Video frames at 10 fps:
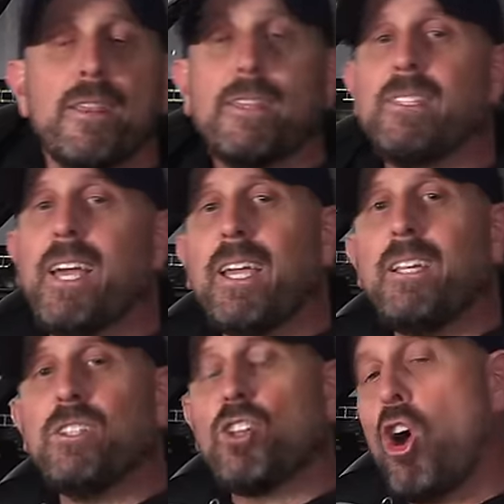The
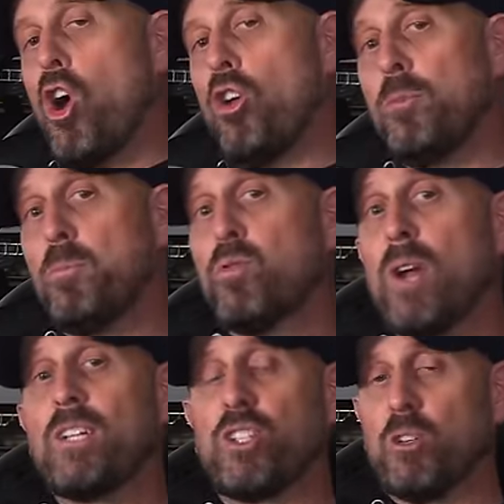second is called
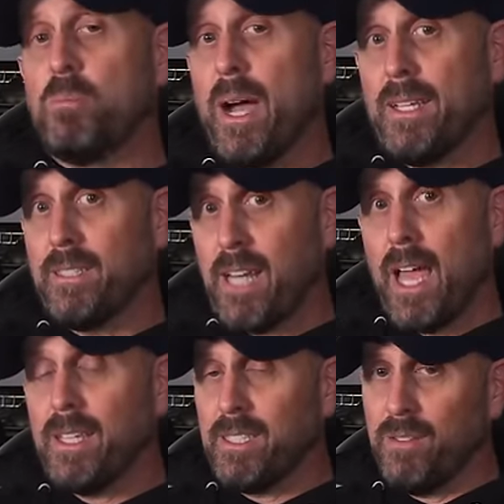pressure by
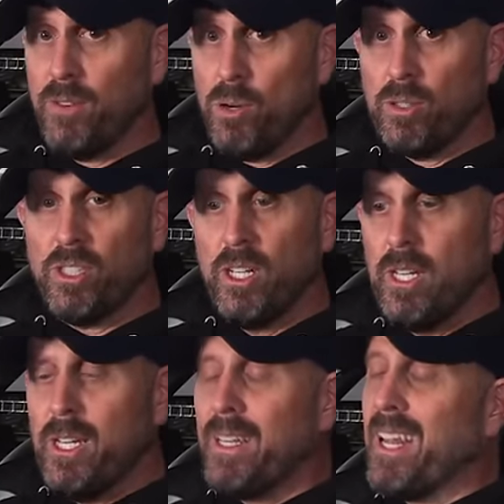sciencey folks.
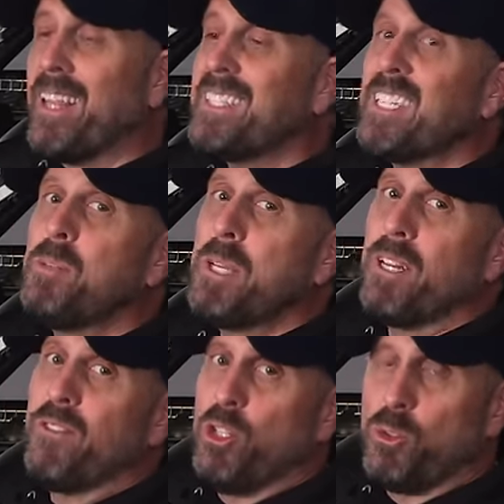Now, that's not to be
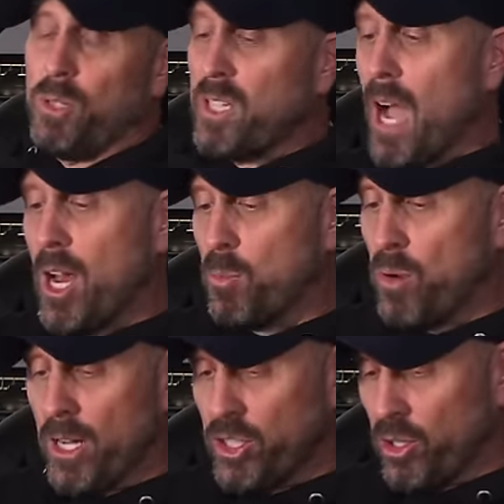confused with tire
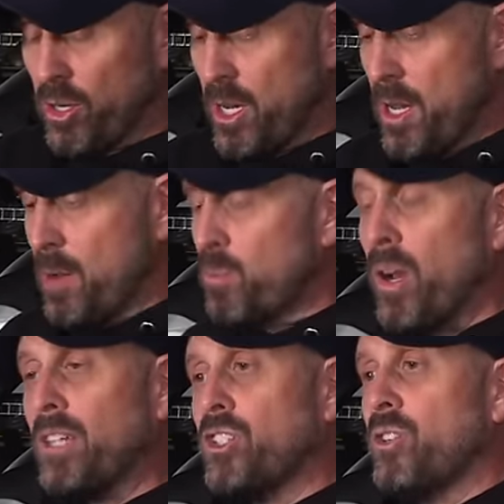pressure.
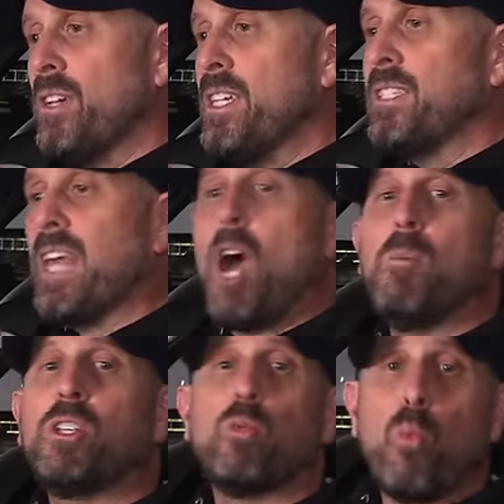Pressure is how
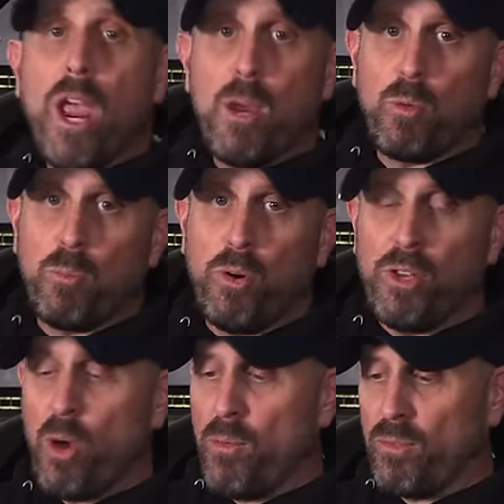much weight we're
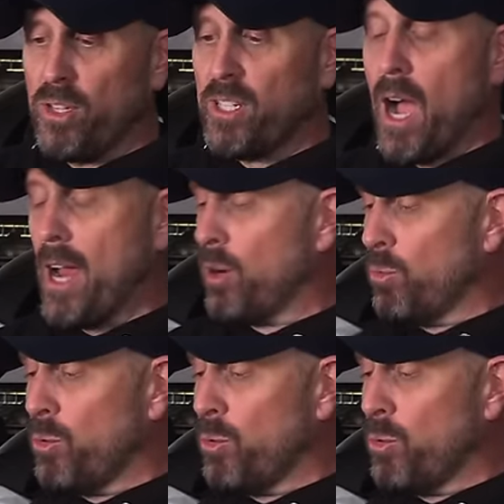putting over a tire.